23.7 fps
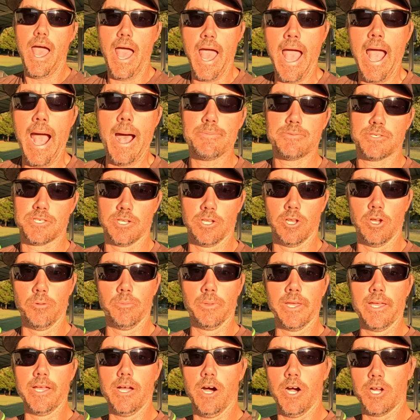
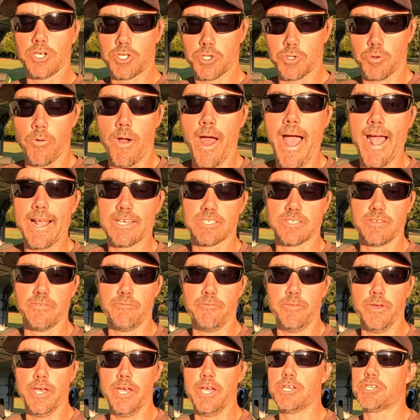absolutely attracts the
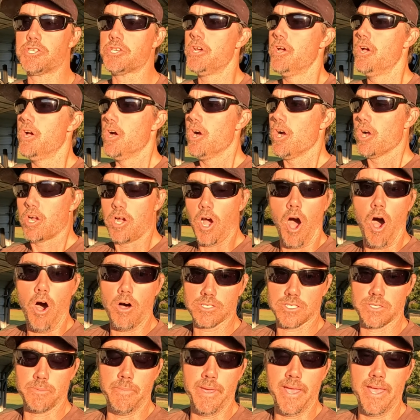fish,
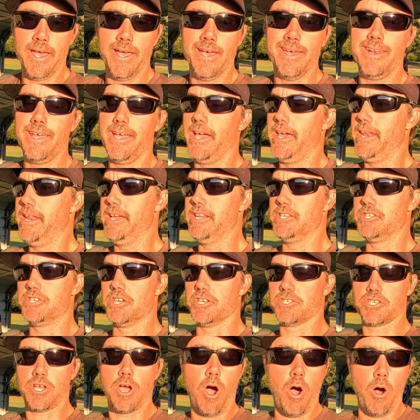calls them in, and it
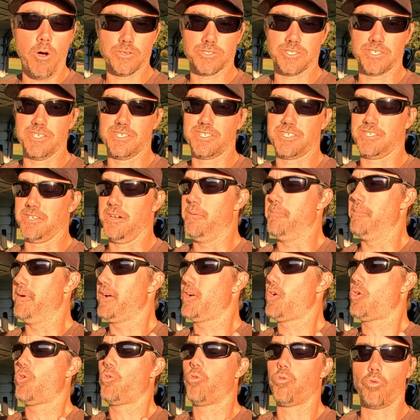just causes some
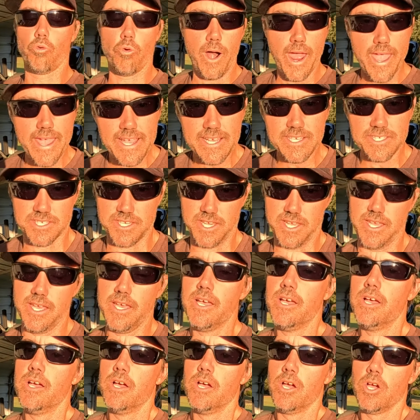crazy
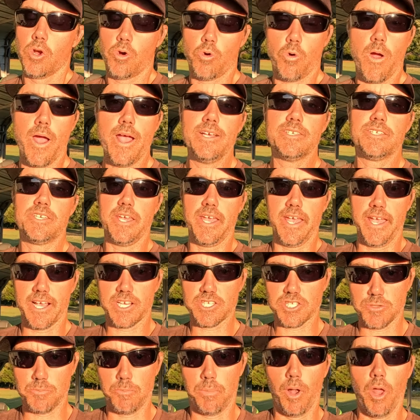
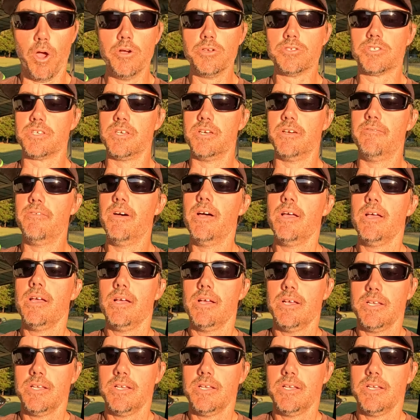explosive